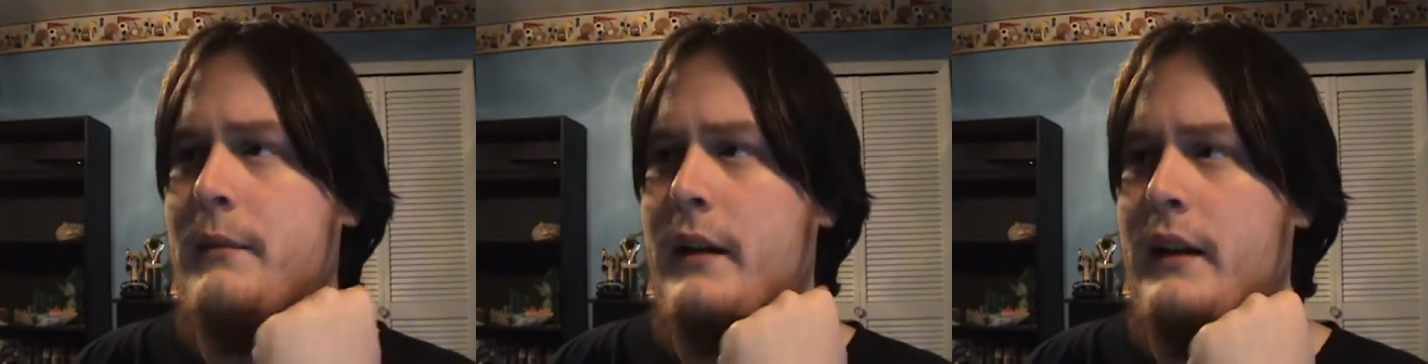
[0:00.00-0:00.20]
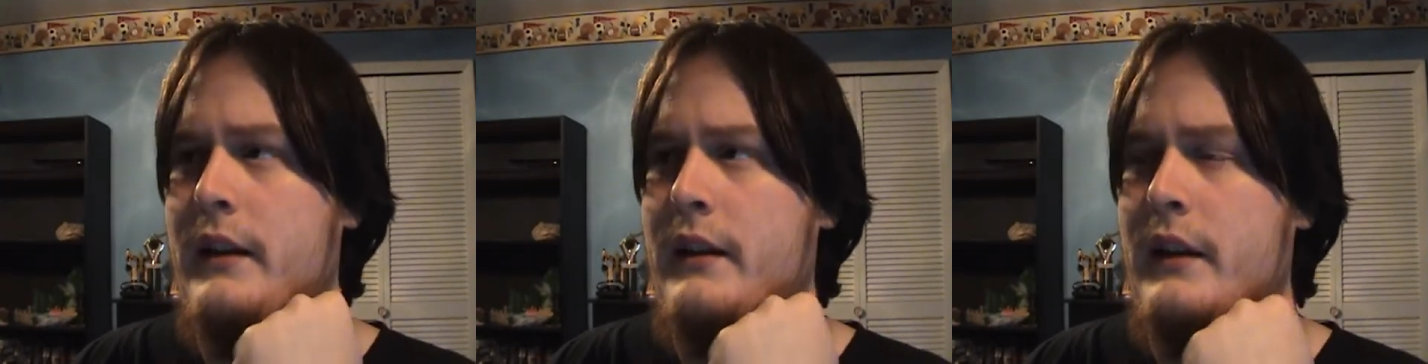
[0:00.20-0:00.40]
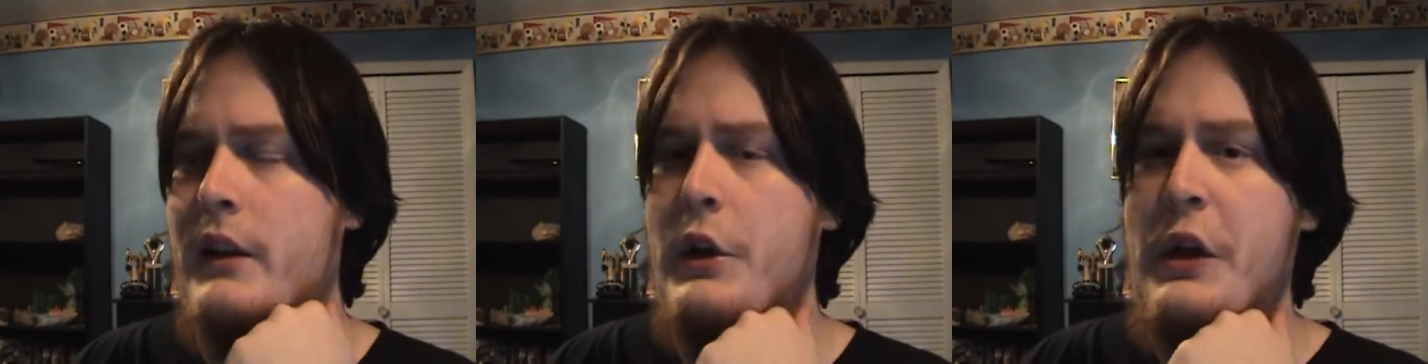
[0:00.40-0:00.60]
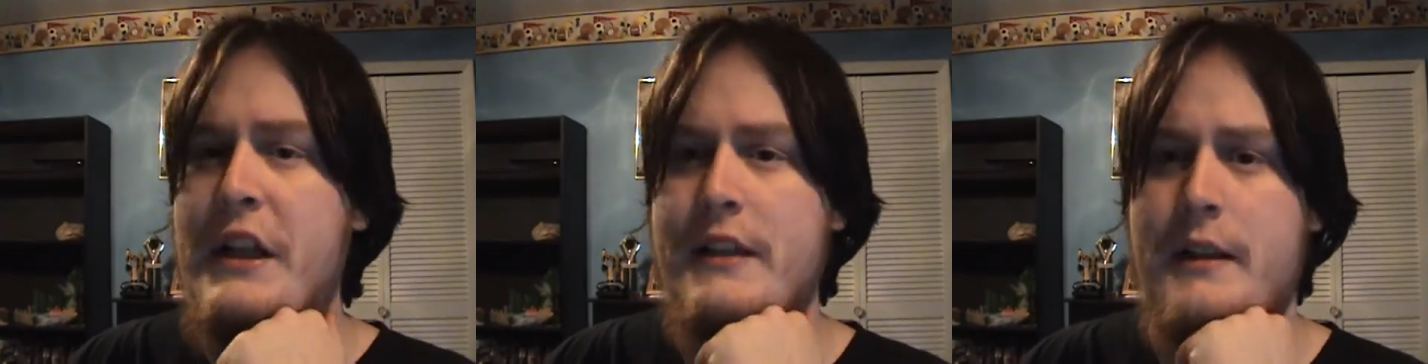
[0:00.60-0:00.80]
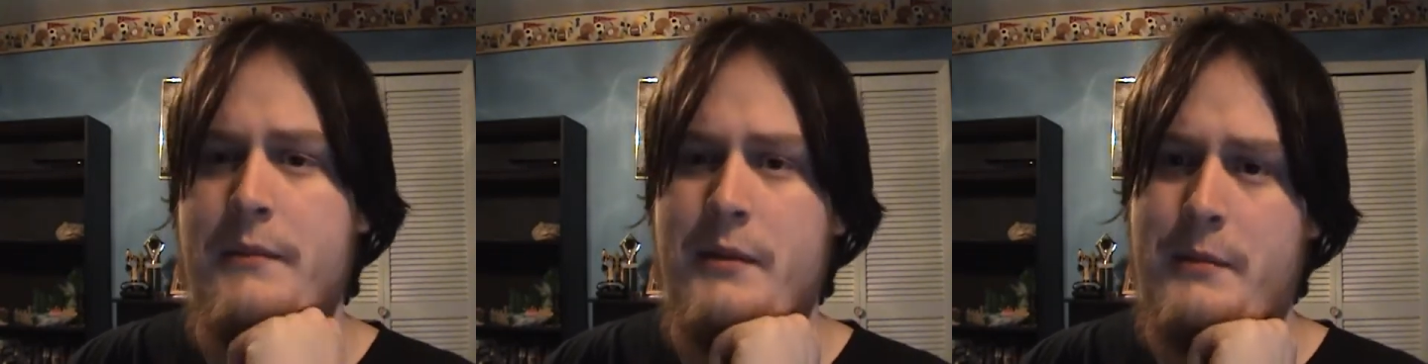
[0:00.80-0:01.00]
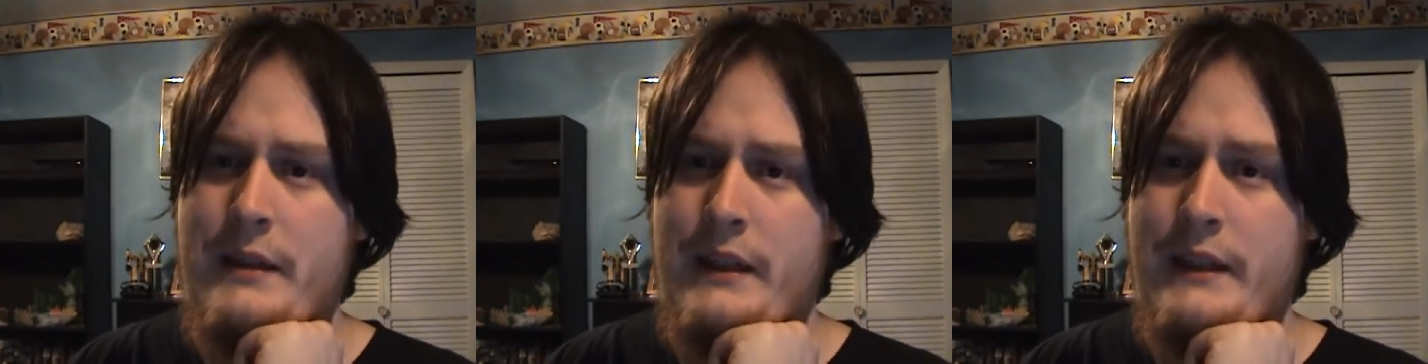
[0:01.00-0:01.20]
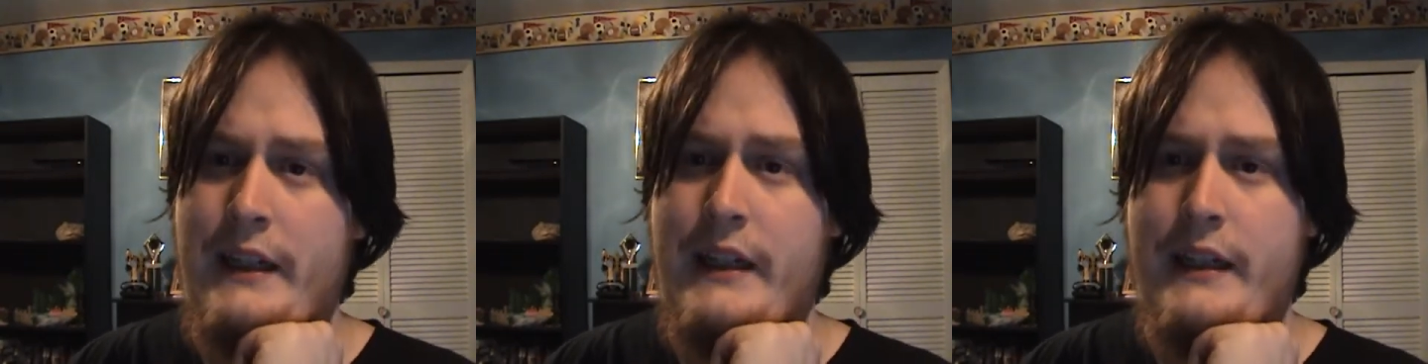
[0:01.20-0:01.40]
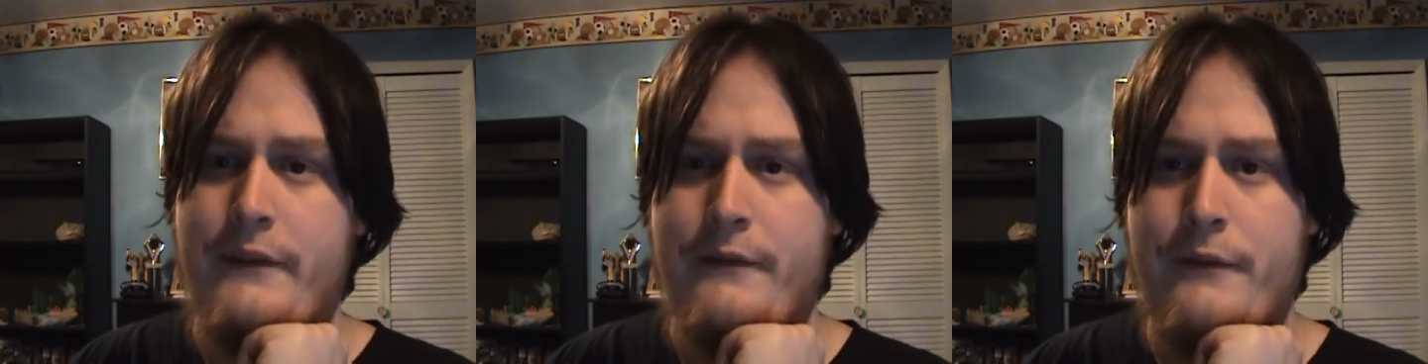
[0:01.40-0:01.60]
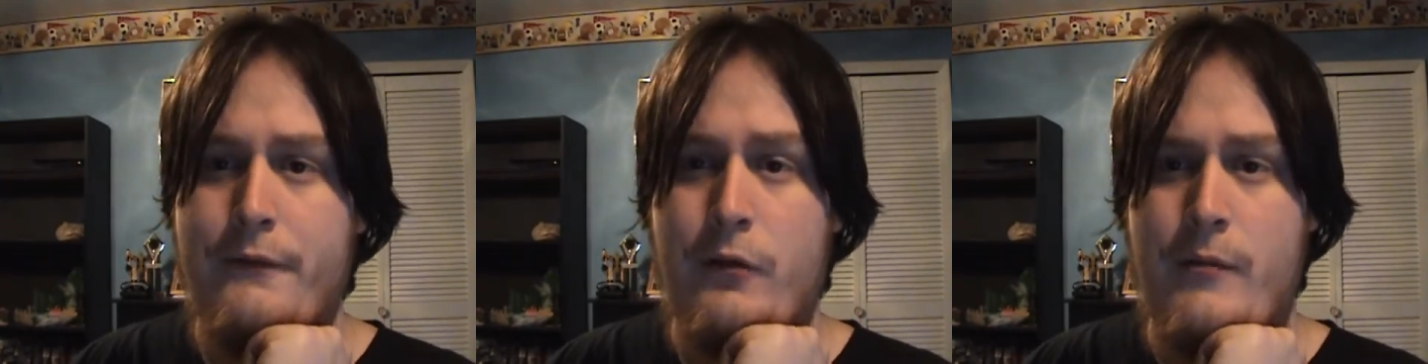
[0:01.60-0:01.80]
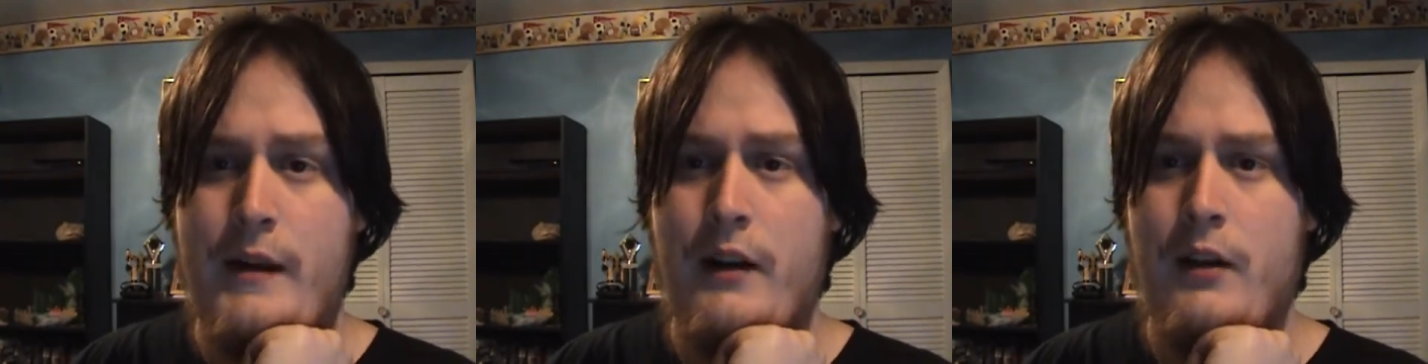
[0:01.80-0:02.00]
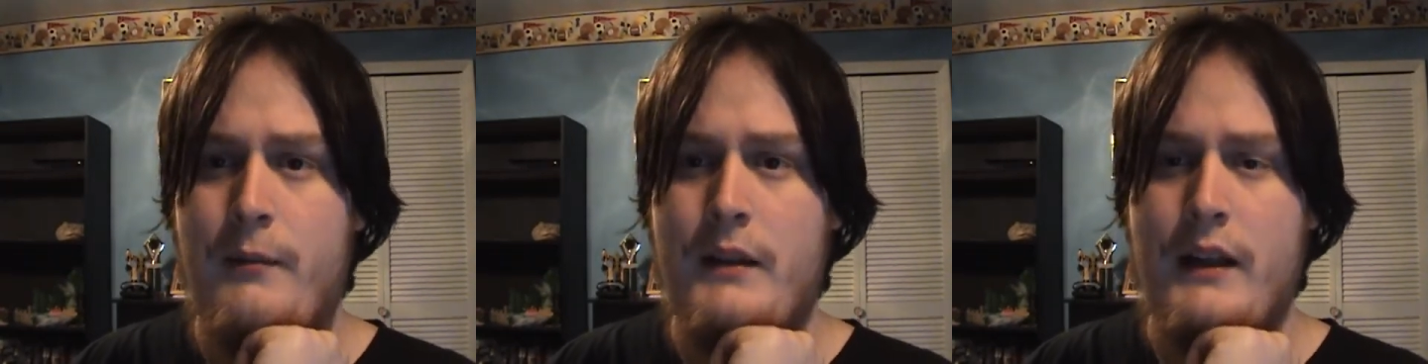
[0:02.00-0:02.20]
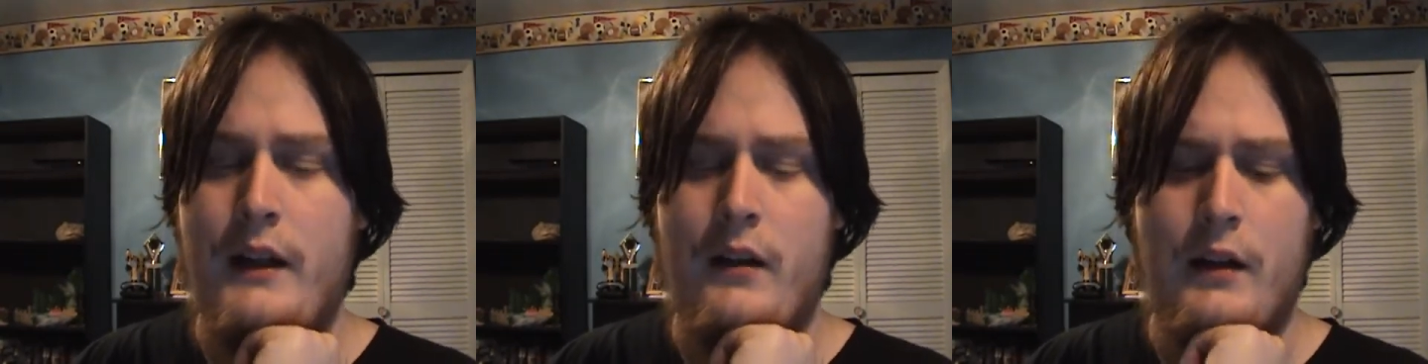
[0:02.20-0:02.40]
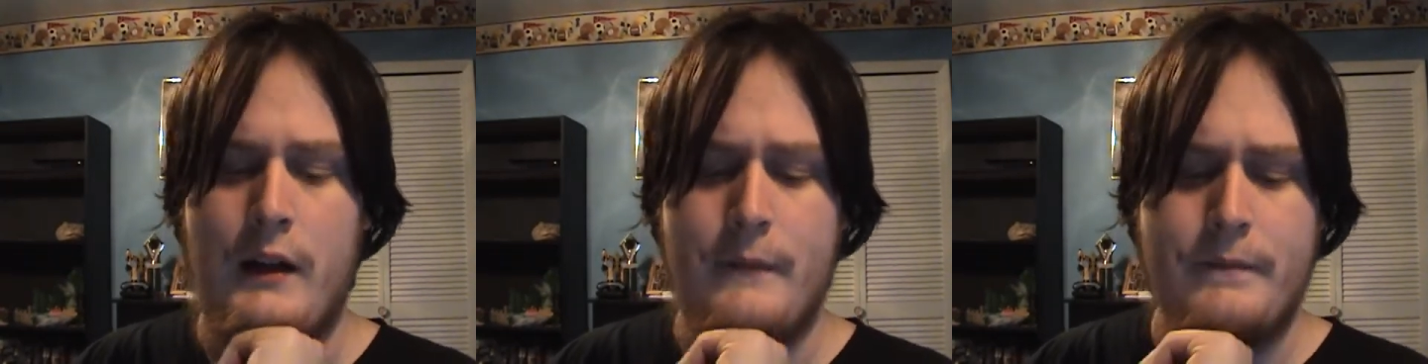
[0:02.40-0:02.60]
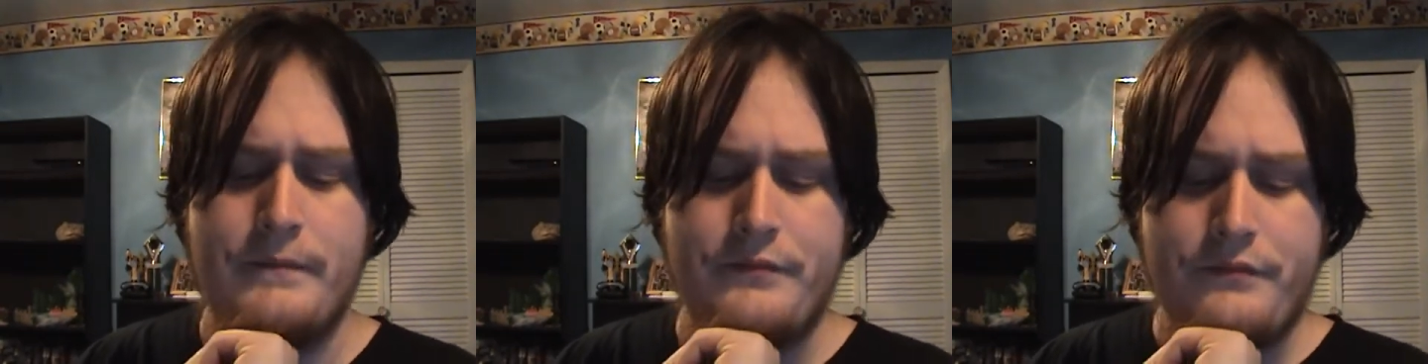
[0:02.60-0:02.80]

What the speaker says: the units I'm gonna be getting for my army later on.